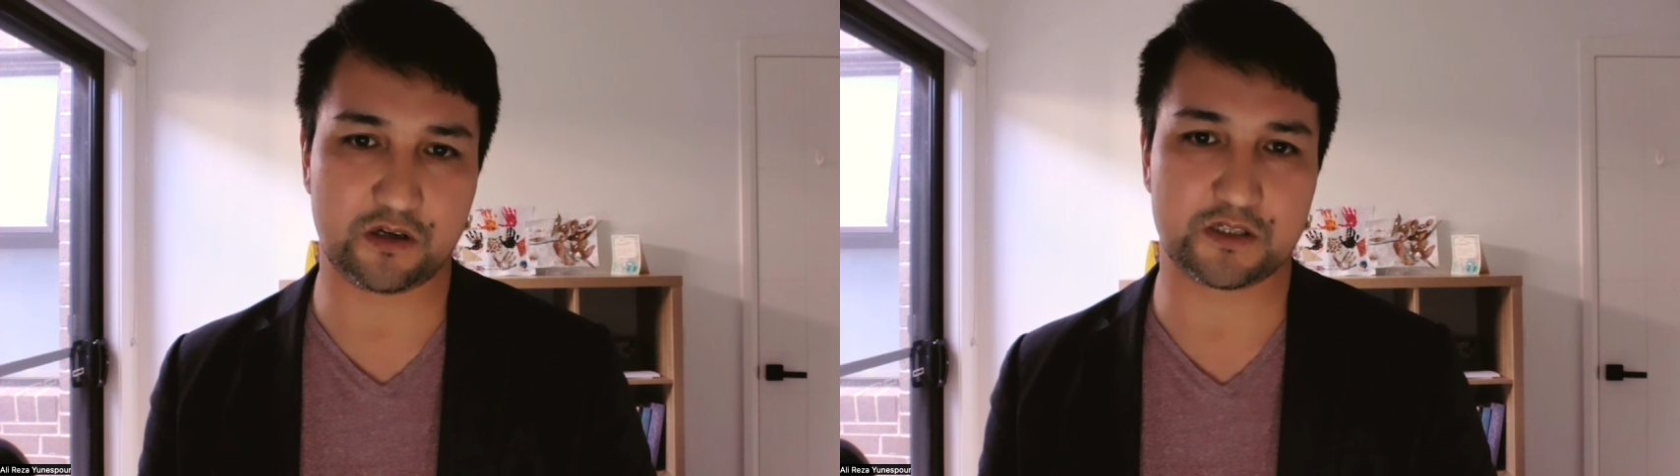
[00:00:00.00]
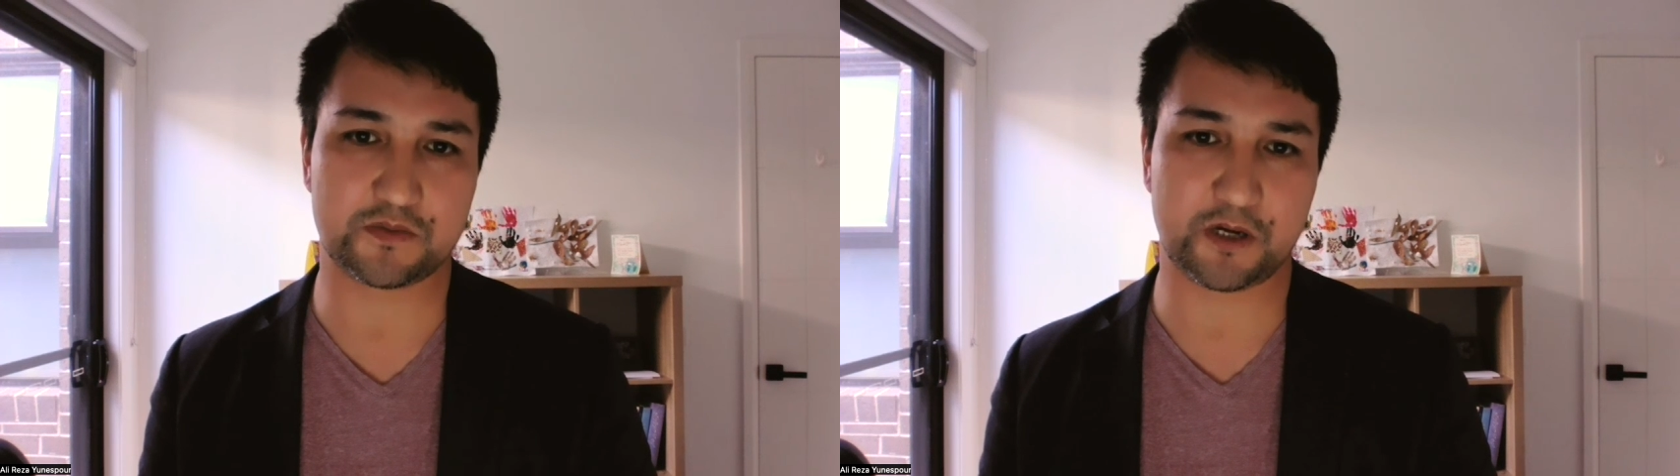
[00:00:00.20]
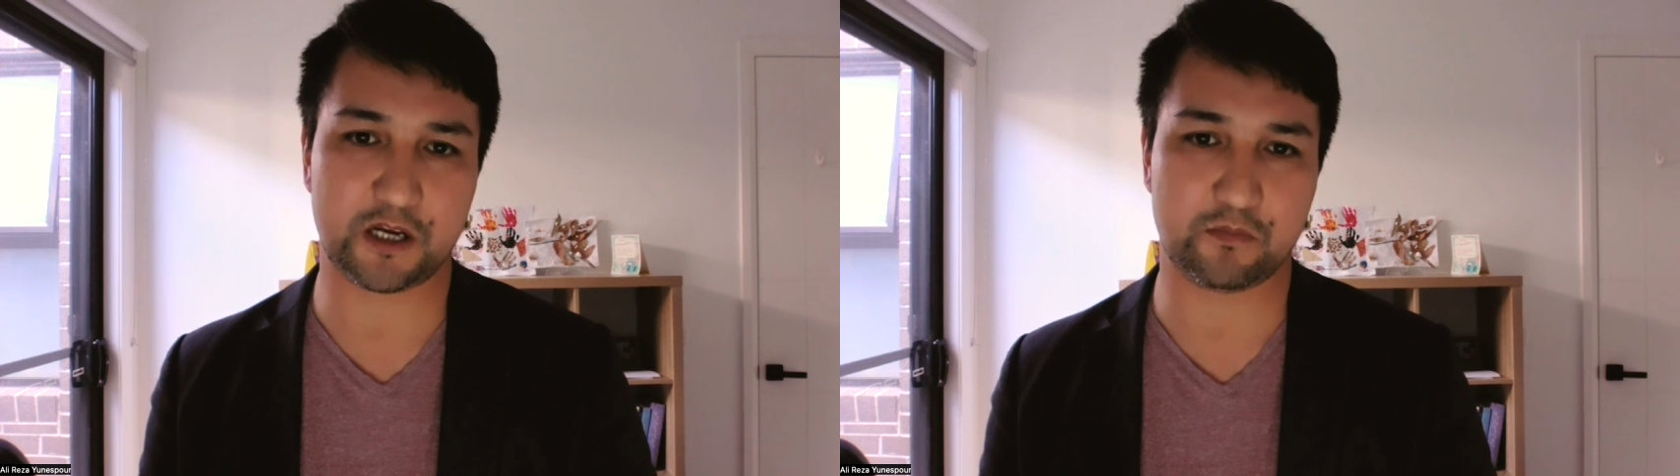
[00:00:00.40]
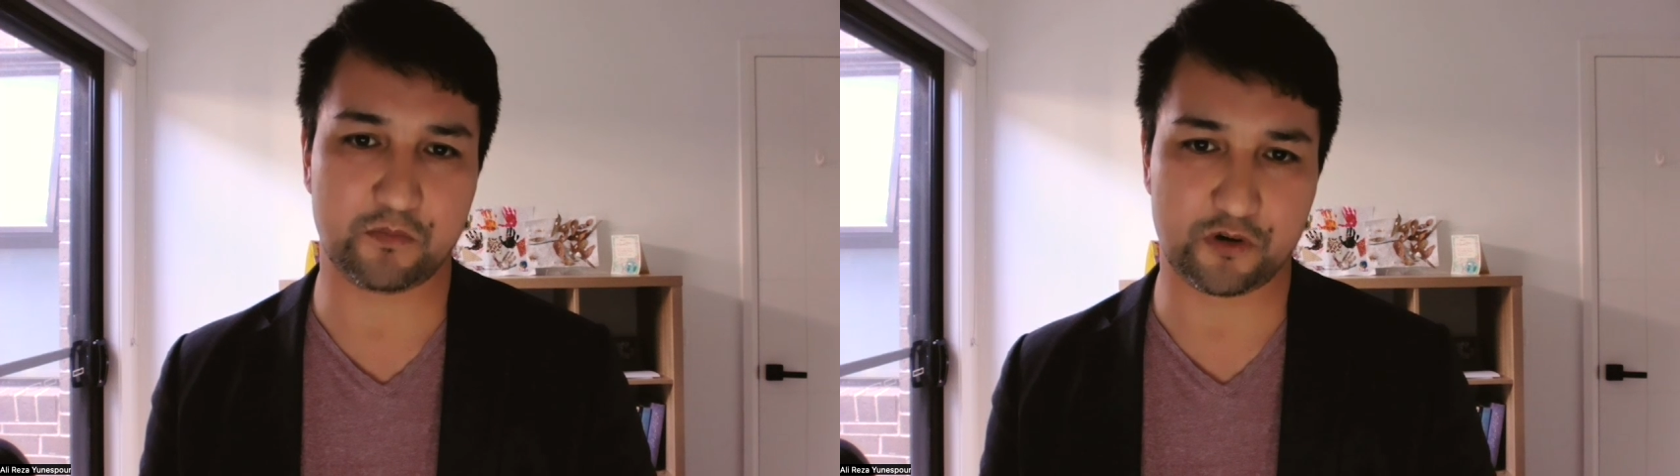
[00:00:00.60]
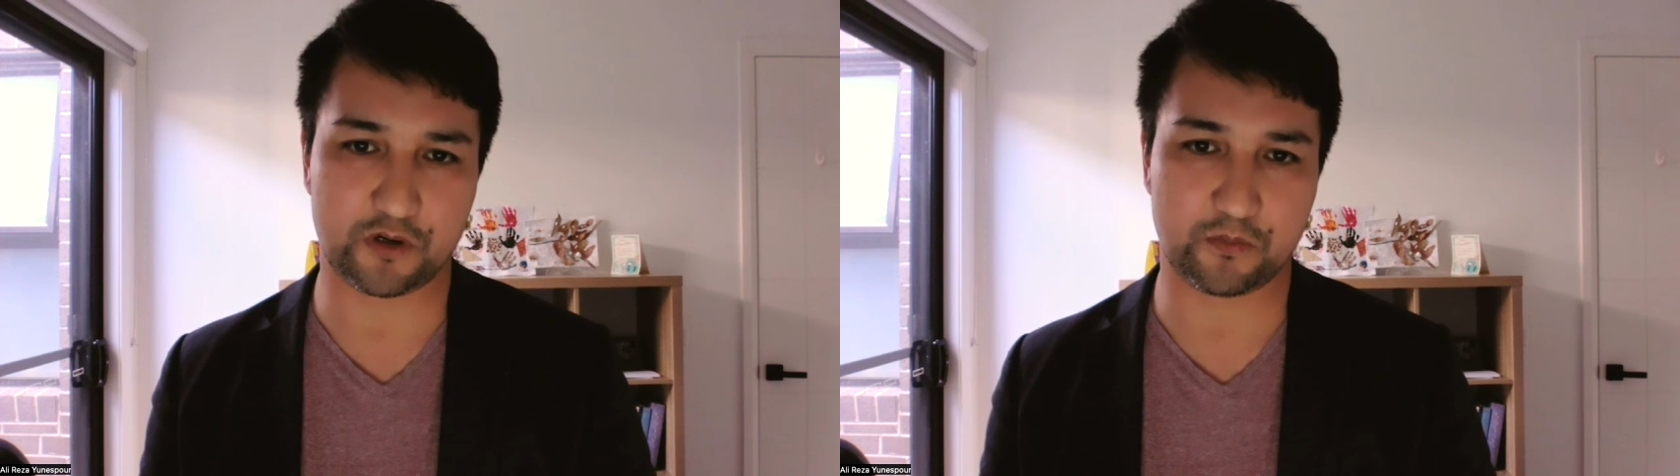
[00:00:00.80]
it's become
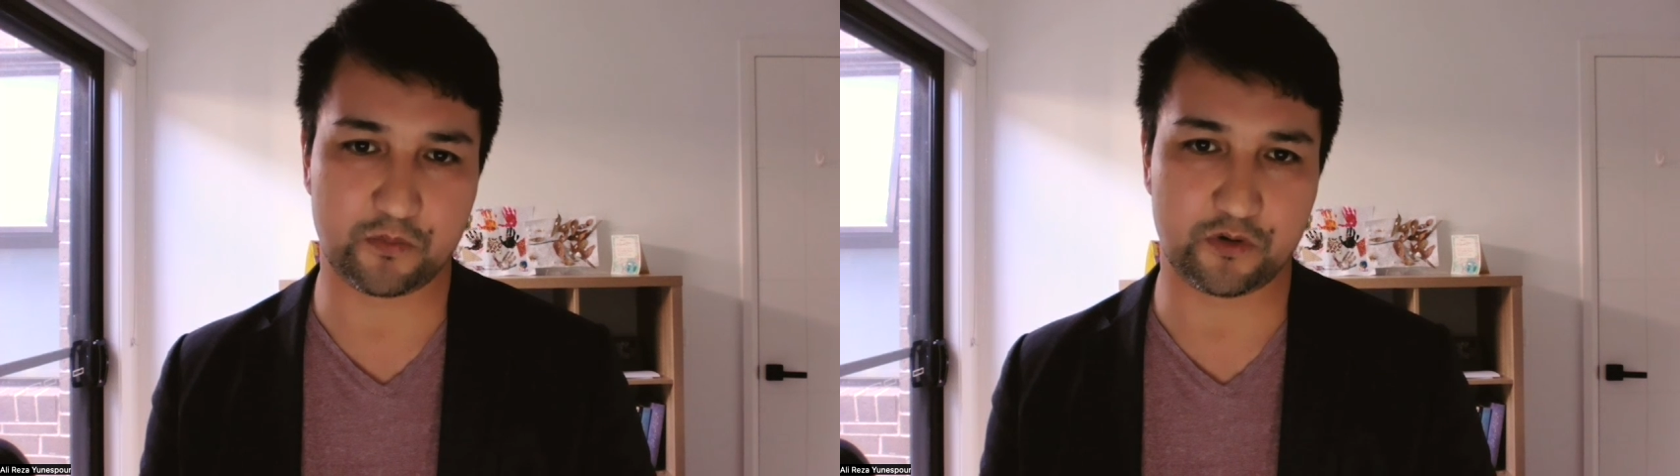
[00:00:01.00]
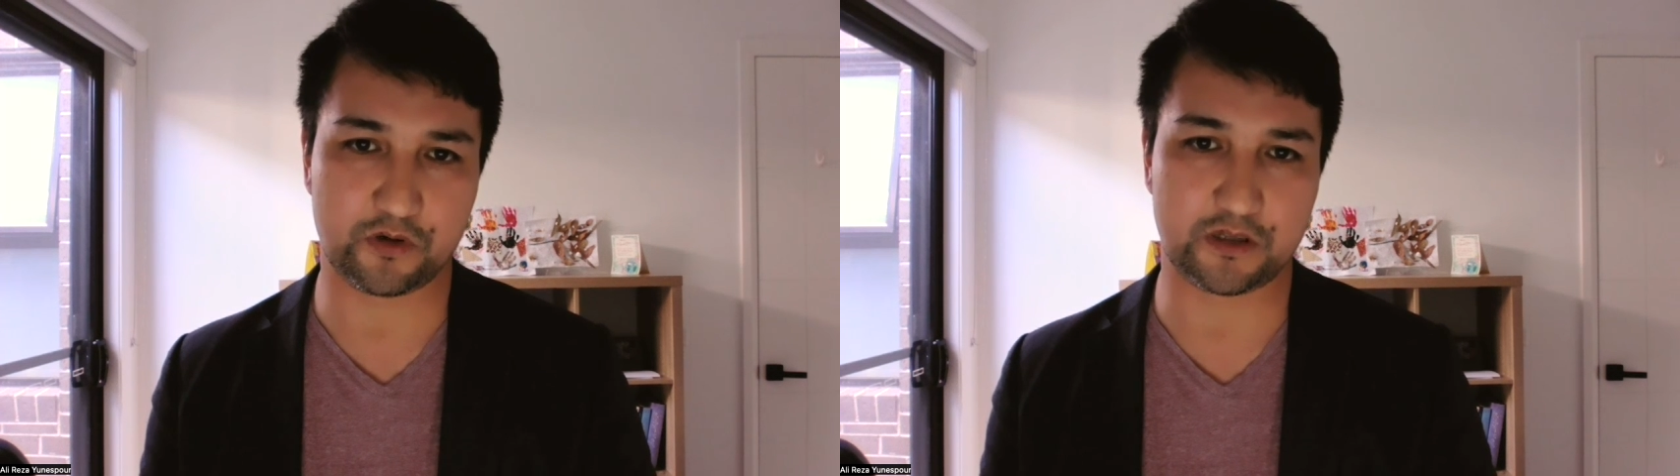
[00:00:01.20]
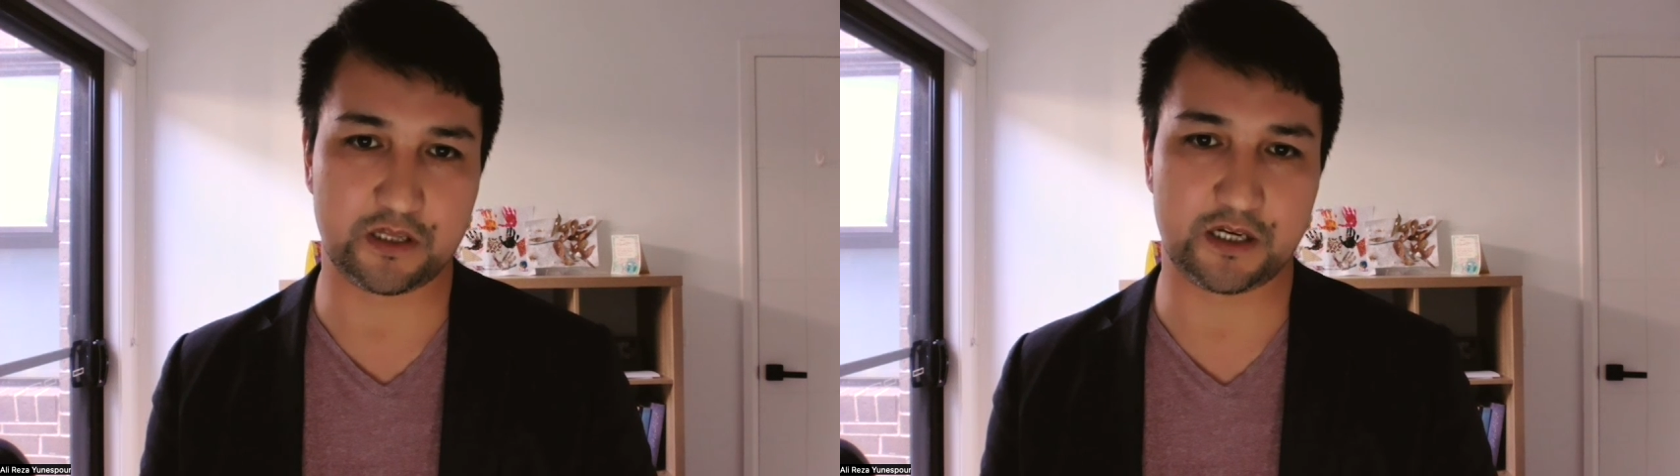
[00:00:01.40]
more important